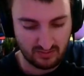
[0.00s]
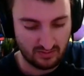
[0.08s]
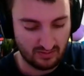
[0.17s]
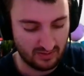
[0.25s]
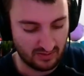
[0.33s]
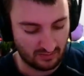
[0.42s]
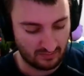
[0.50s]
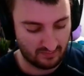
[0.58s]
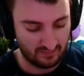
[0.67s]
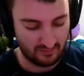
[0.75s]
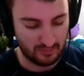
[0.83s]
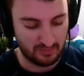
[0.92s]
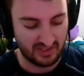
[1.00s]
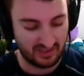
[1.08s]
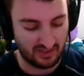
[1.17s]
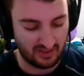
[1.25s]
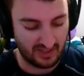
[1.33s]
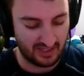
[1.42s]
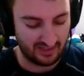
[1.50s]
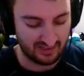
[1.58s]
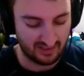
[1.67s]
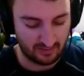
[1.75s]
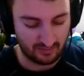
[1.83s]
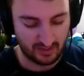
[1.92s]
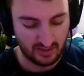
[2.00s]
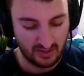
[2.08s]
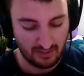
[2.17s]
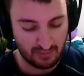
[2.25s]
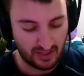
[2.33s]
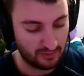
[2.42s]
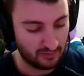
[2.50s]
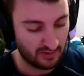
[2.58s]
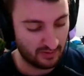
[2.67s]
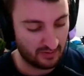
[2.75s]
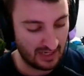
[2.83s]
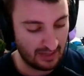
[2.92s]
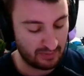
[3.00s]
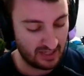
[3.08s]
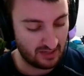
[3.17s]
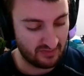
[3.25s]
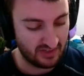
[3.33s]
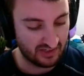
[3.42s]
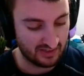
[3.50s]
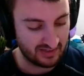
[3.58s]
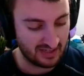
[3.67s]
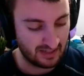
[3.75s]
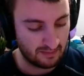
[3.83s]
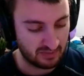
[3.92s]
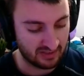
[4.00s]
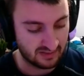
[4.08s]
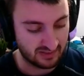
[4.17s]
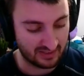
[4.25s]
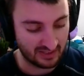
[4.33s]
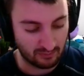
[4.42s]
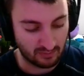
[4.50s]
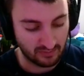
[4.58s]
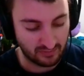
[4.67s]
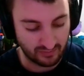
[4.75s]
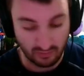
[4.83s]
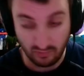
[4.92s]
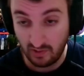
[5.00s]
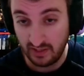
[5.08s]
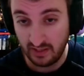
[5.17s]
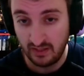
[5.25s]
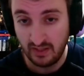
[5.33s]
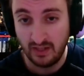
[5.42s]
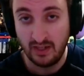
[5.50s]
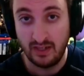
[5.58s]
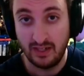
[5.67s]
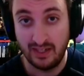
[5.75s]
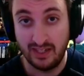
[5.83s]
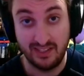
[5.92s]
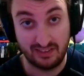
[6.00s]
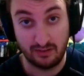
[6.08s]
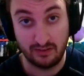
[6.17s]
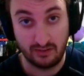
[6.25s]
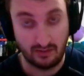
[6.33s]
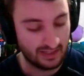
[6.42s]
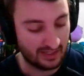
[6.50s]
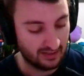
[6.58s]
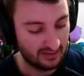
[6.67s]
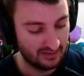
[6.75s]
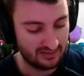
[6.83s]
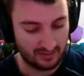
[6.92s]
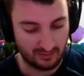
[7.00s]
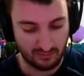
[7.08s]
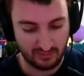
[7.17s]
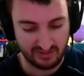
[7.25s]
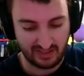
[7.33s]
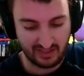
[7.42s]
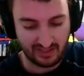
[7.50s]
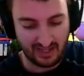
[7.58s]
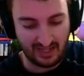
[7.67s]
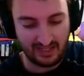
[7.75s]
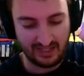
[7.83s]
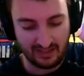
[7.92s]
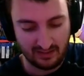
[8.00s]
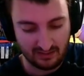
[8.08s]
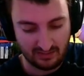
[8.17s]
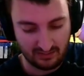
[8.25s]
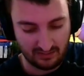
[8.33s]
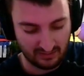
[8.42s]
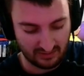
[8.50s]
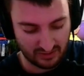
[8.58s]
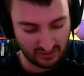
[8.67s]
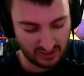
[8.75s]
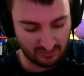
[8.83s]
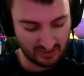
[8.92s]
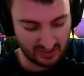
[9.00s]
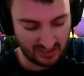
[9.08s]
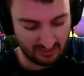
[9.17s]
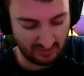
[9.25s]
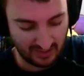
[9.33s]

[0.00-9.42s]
so we'll be selling that on its own. Poliwhirl, happy to have this in a 10 because, again, 151 is hard to grade. So we'll take any illustration rare 10 we